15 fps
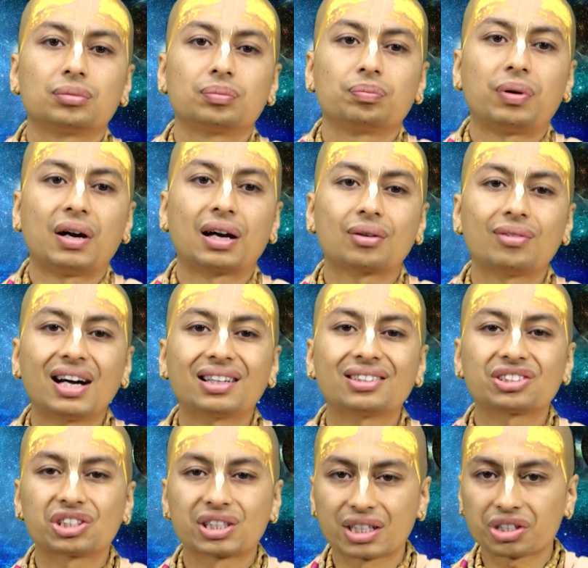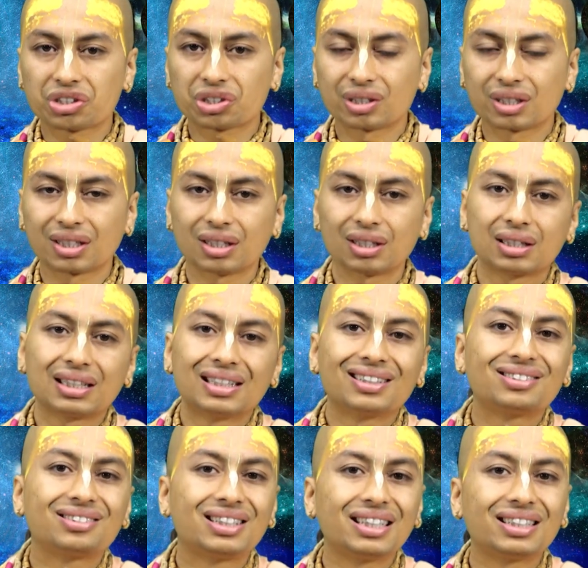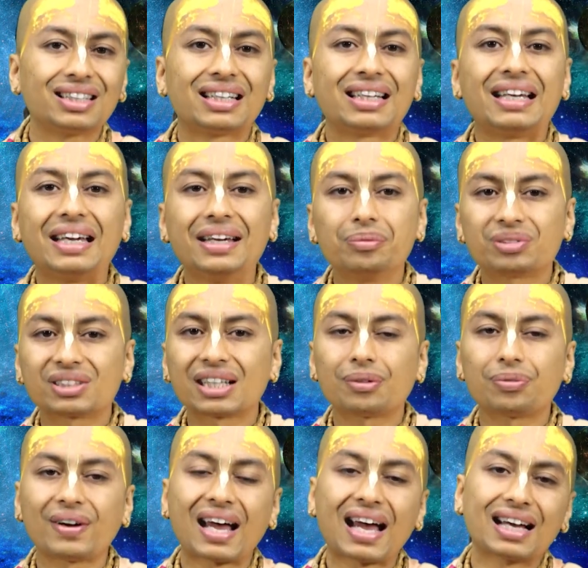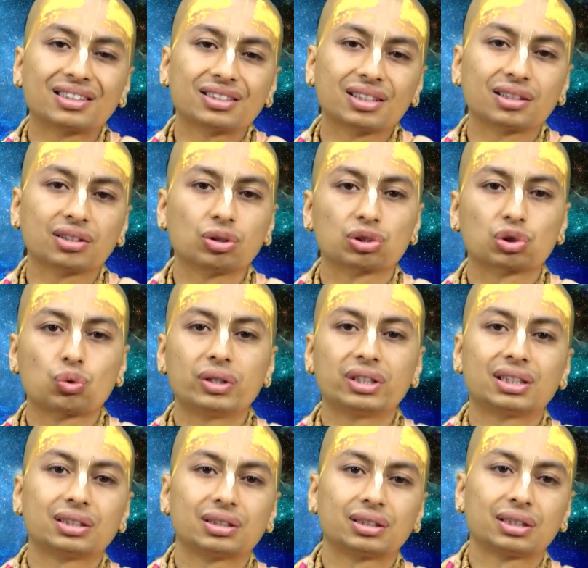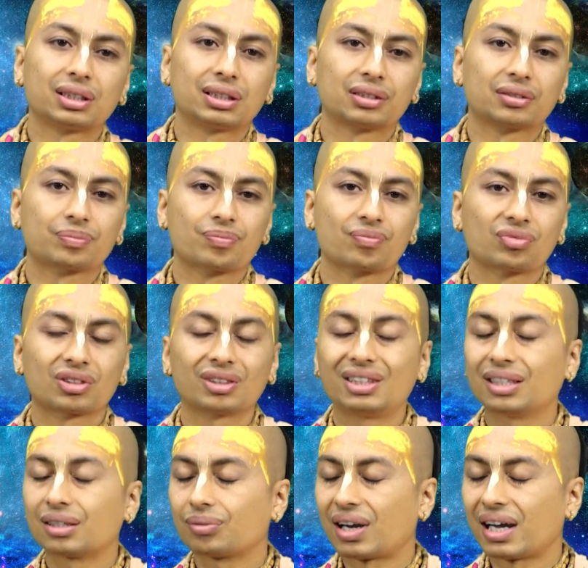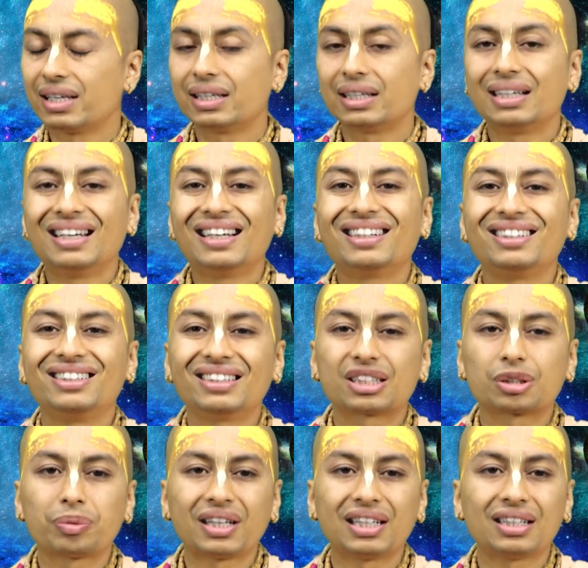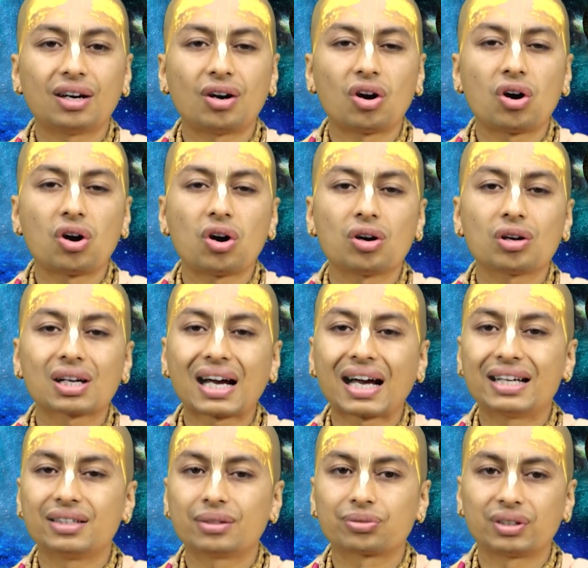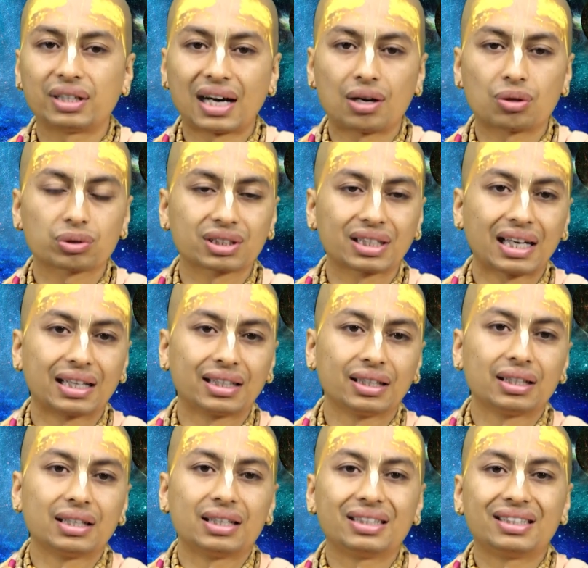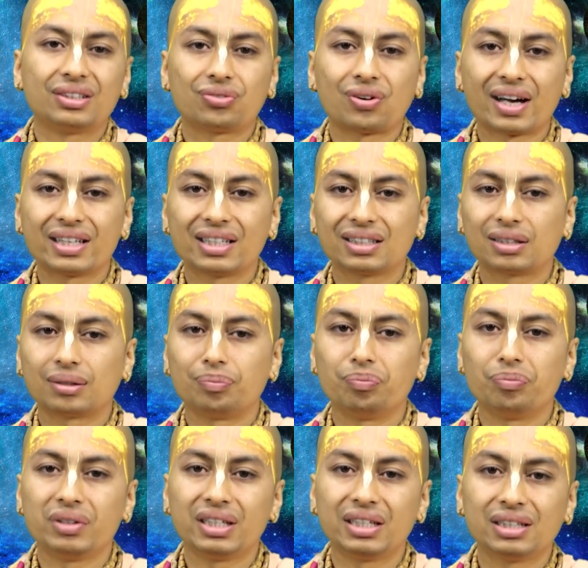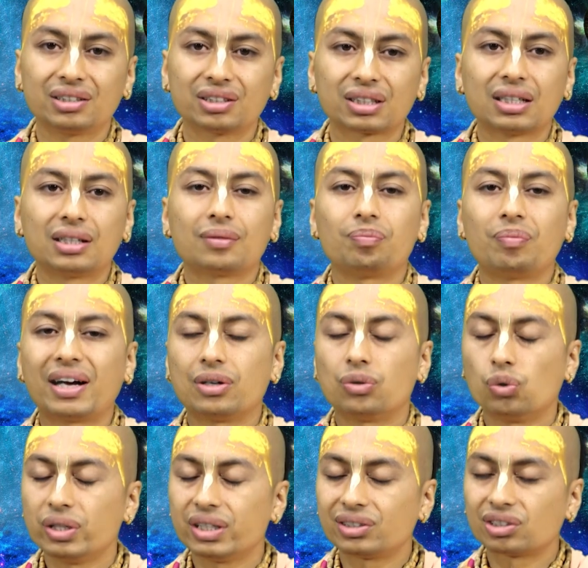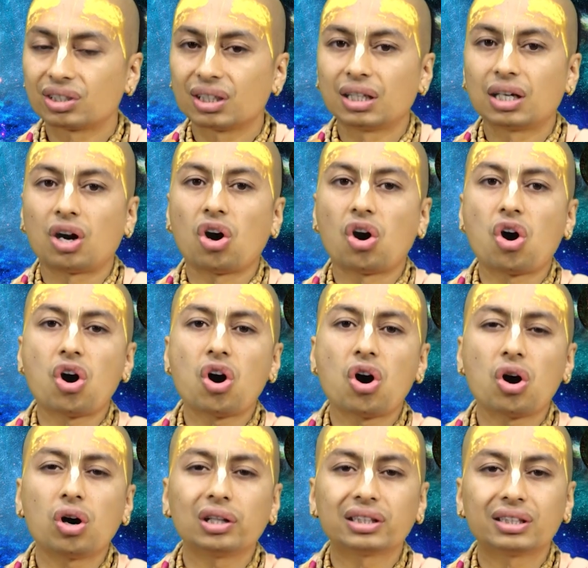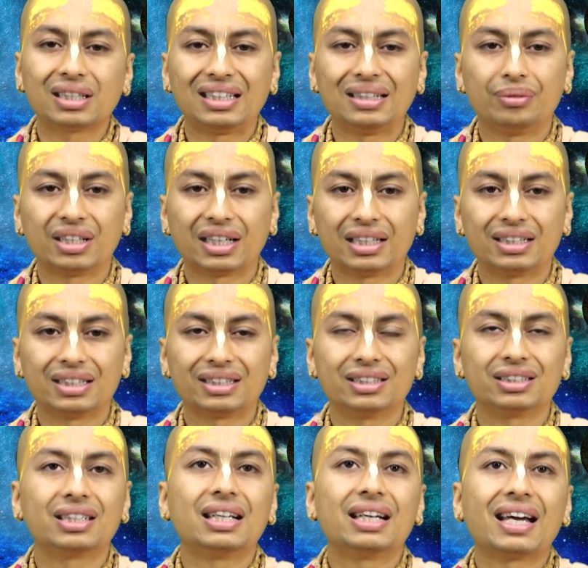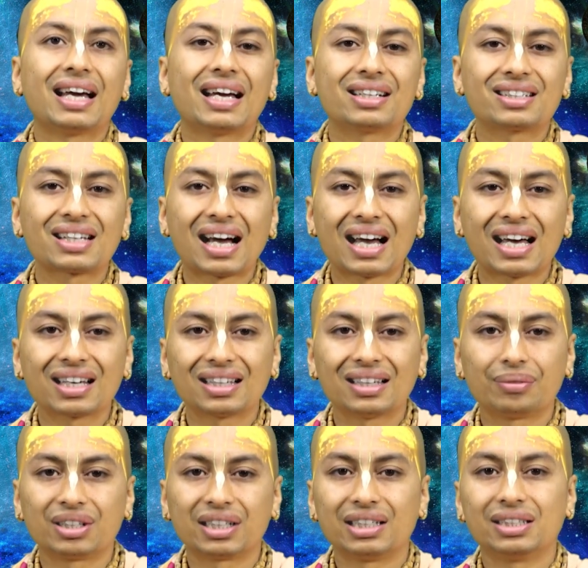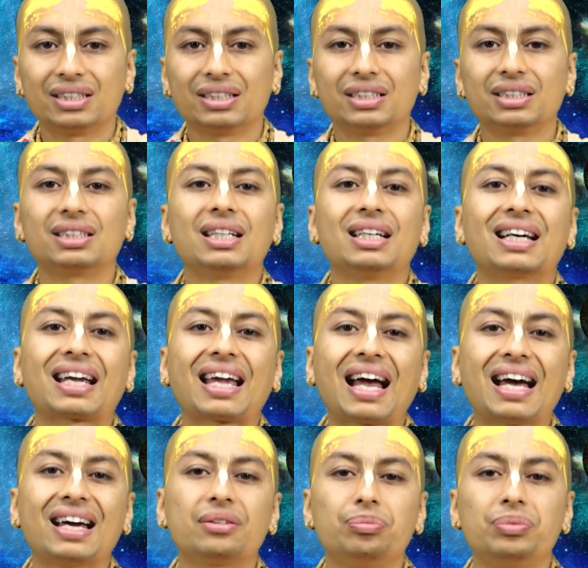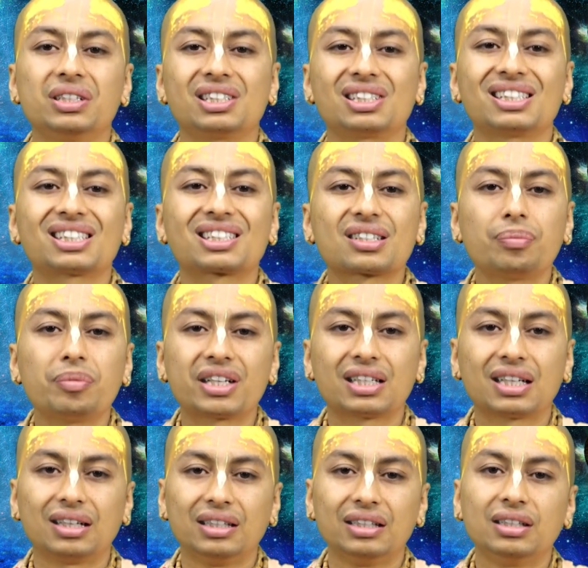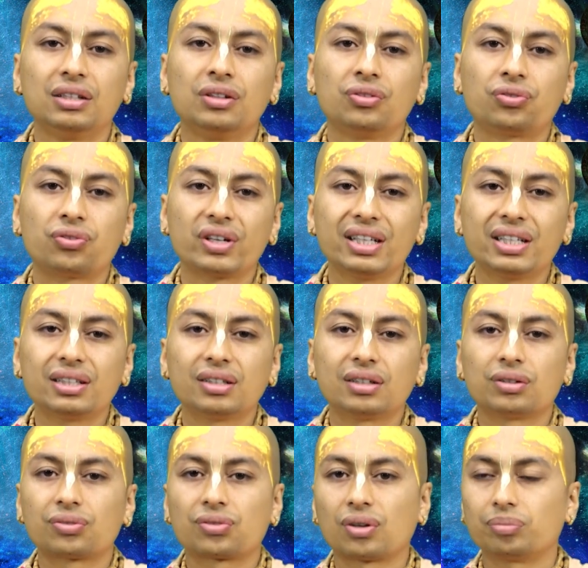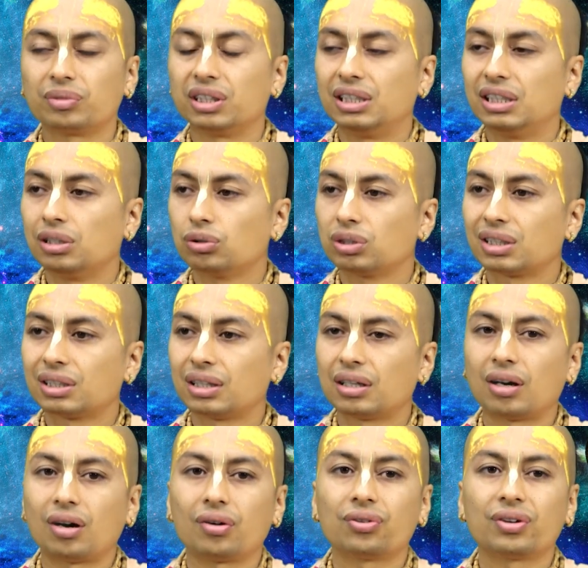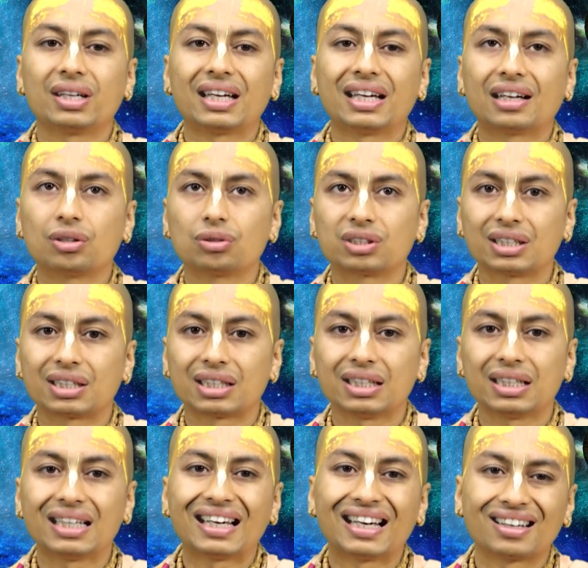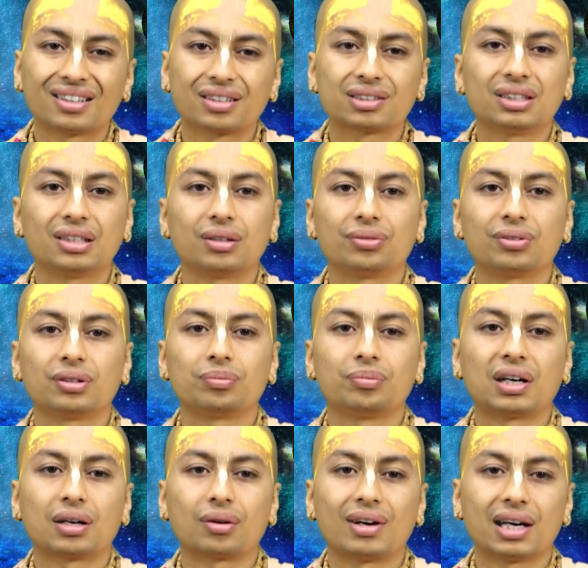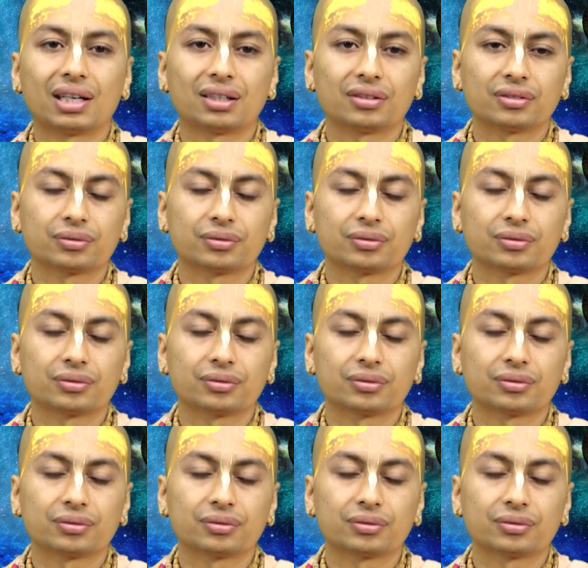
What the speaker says: Bhagavan Sri Krishna then himself answered those questions, thereby dispelling all kind of doubts and defining the means by which all the living entities, entire living entities, can be systematically freed from the delusion of illusory energy of Bhagavan.